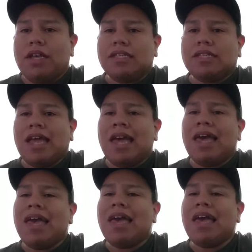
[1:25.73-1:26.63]

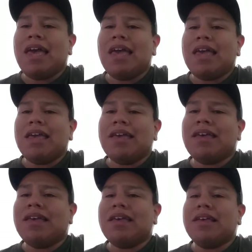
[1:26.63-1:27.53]
Stay
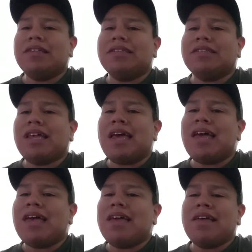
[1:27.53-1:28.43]

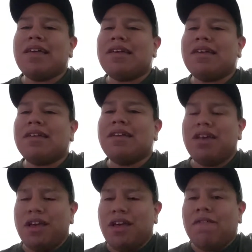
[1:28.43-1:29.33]
instead.
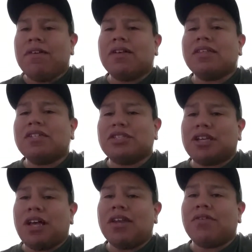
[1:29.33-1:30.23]
Feel the
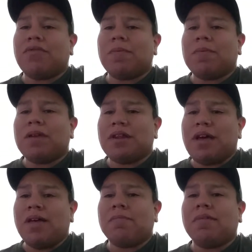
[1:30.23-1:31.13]
sun creeping
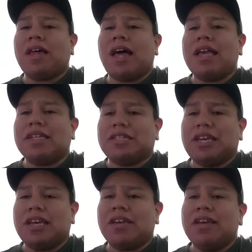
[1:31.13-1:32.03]
up like
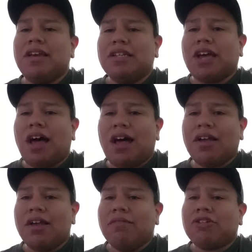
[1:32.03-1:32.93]
tick tock.
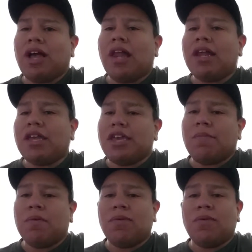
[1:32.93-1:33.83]
Trying to
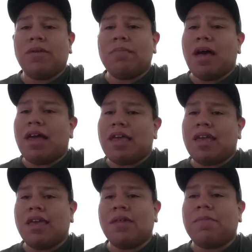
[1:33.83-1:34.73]
keep you in my
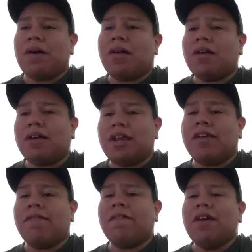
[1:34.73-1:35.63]
head, but
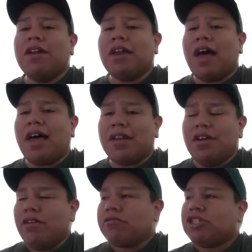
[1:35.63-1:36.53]
if
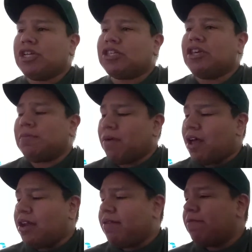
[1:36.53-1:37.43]
not, just keep
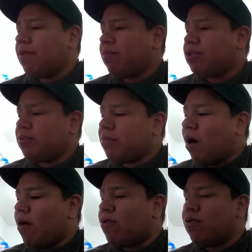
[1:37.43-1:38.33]
running from
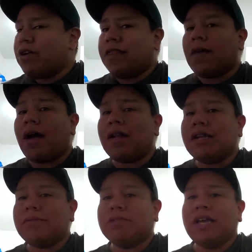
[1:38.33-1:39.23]
tomorrow with our
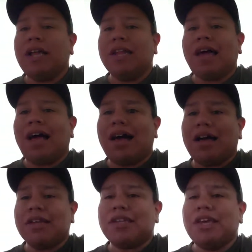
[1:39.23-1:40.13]
lips
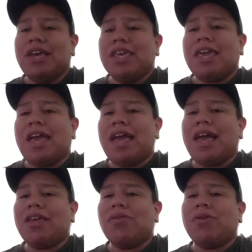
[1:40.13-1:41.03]
locked.
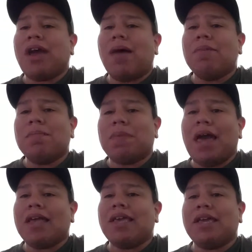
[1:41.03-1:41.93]
Yeah, you got me
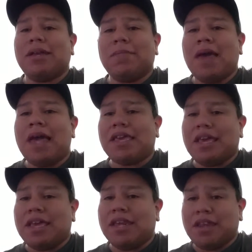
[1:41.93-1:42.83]
begging,
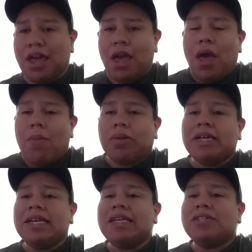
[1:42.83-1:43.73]
begging.
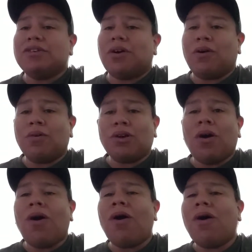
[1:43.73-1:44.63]
Please don't
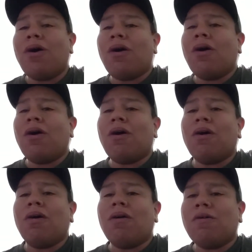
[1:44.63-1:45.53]

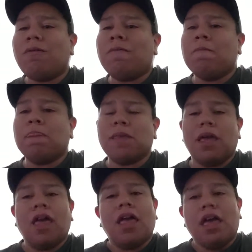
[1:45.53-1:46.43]
go.
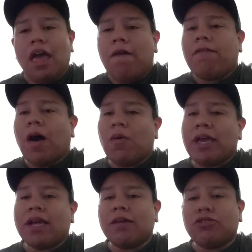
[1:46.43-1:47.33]
If I
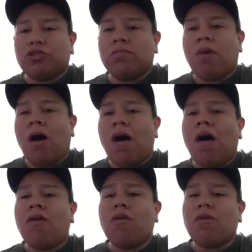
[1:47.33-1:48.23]
wake up
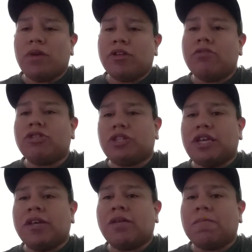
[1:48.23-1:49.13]
tomorrow, will you
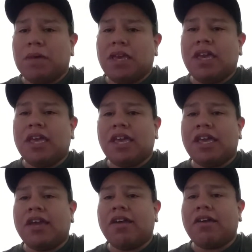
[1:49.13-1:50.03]
still be
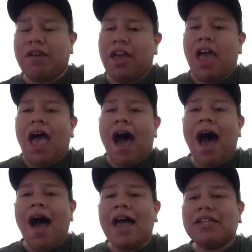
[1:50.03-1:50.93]
here?
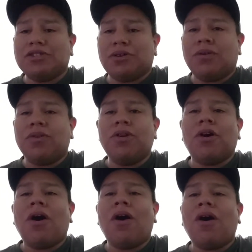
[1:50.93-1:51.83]
I don't
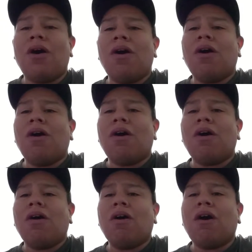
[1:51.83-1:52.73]

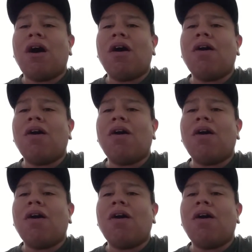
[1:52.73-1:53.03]
know.